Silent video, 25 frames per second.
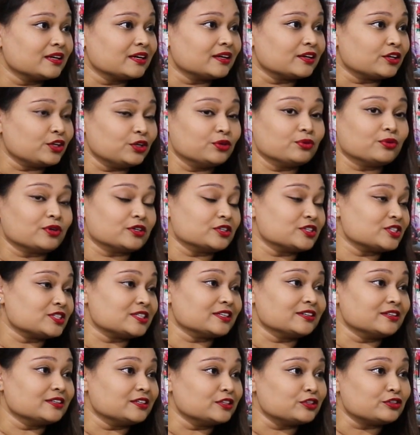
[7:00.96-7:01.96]
You are
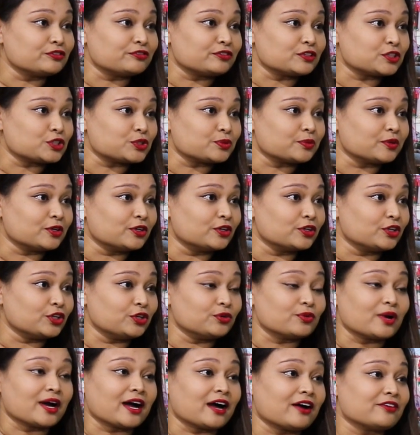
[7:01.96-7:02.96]
still an individual.
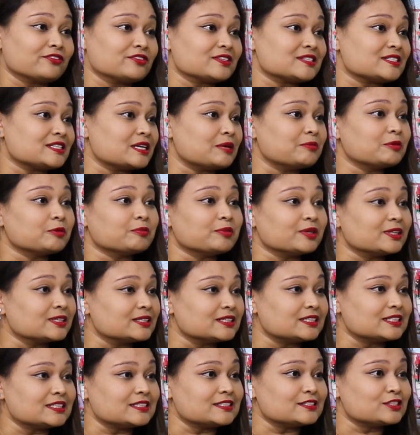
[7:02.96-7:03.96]
You have the same
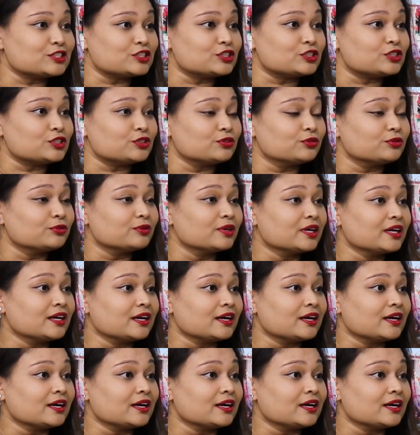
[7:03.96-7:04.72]
abilities to